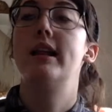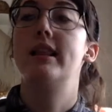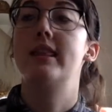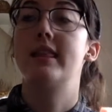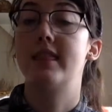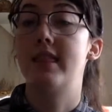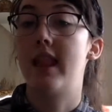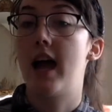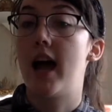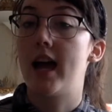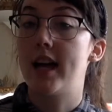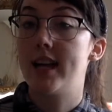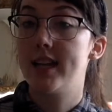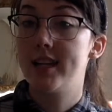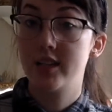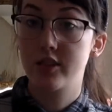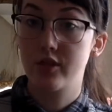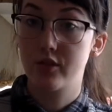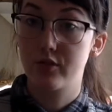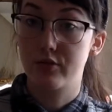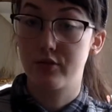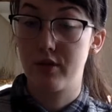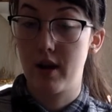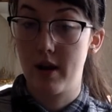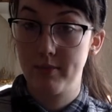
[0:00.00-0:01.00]
lines
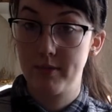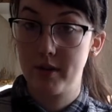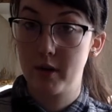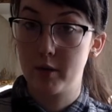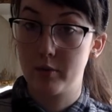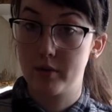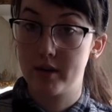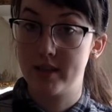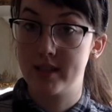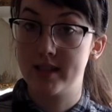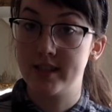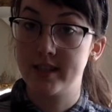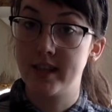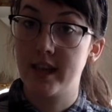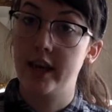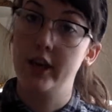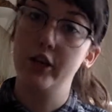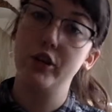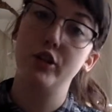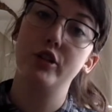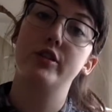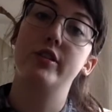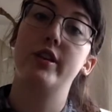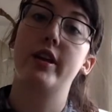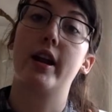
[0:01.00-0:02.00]
from their
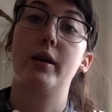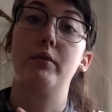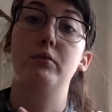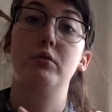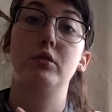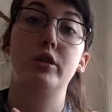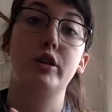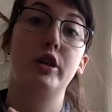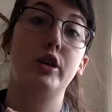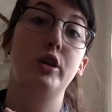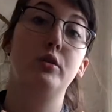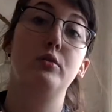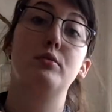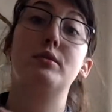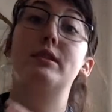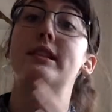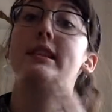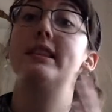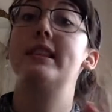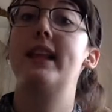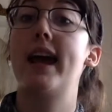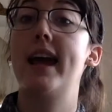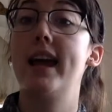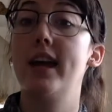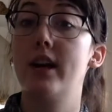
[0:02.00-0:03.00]
presentation that I will use
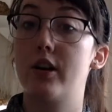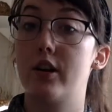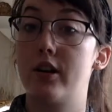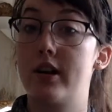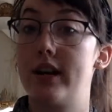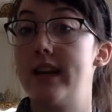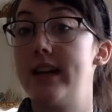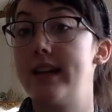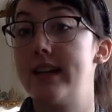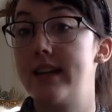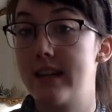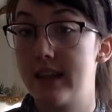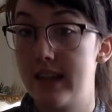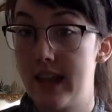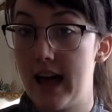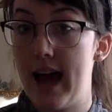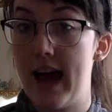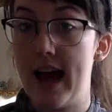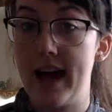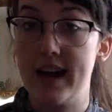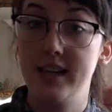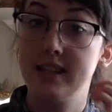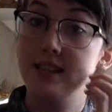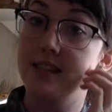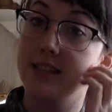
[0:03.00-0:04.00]
later in
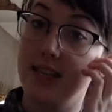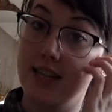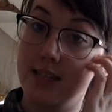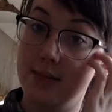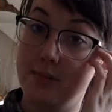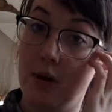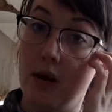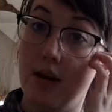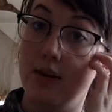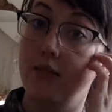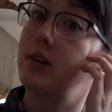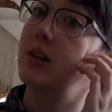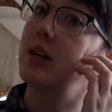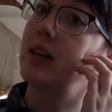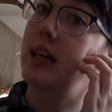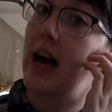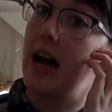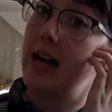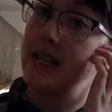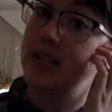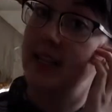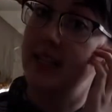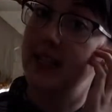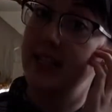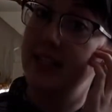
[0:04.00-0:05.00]
class as part of a
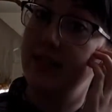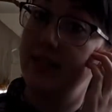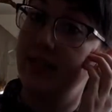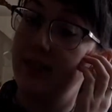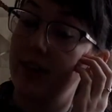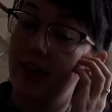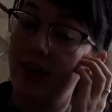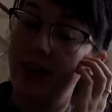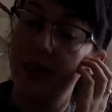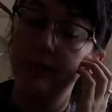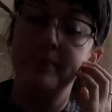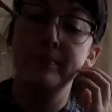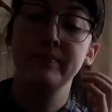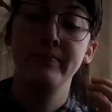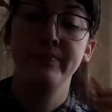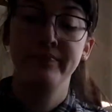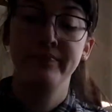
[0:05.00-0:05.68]
class activity.